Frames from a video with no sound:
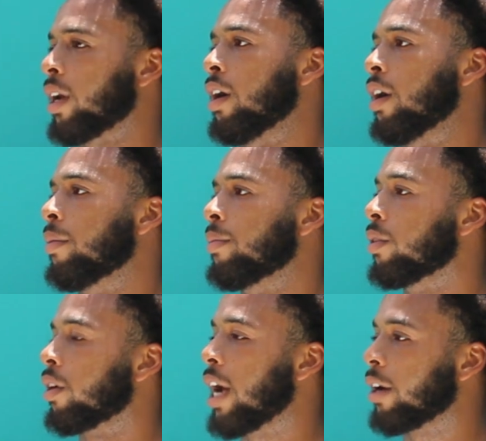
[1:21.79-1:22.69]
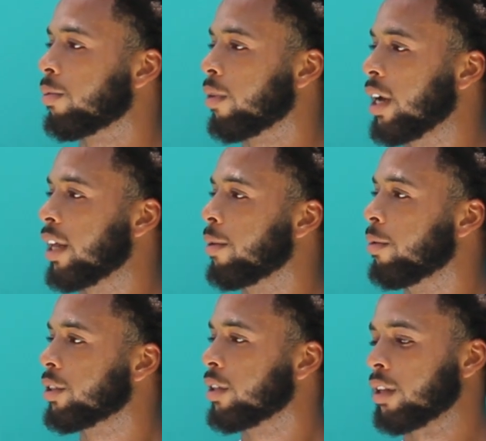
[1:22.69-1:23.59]
Um, you learn how to run how they
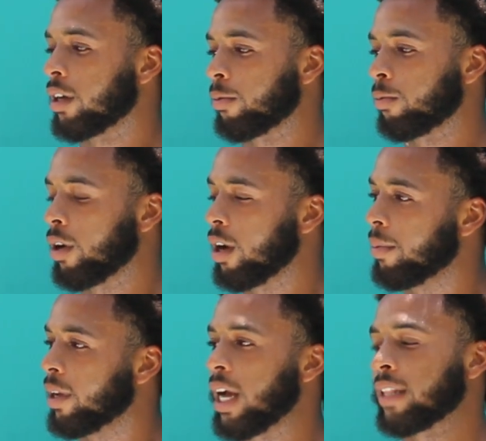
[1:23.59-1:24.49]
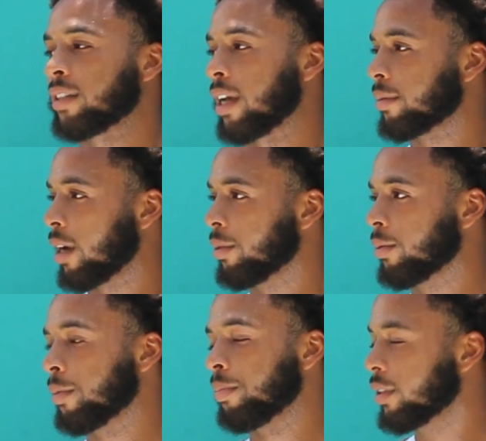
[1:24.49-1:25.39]
want you to learn, run, but at the same time, you
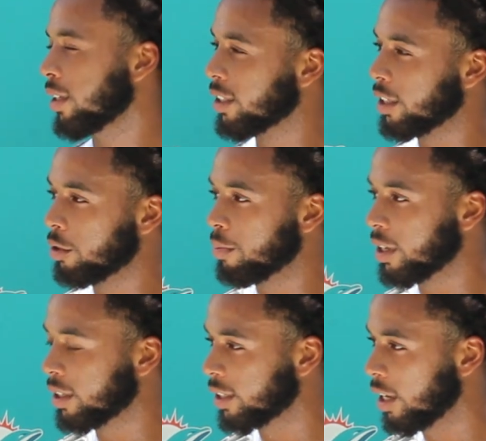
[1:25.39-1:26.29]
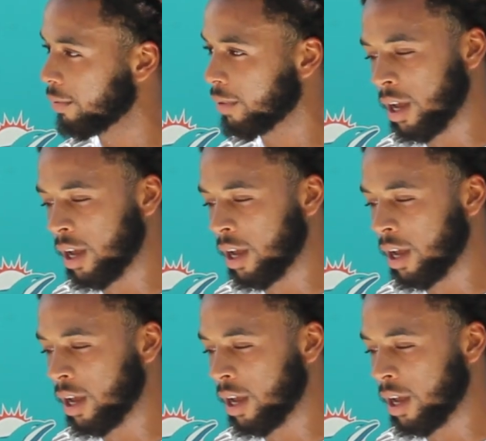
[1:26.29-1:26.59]
can continue to be yourself.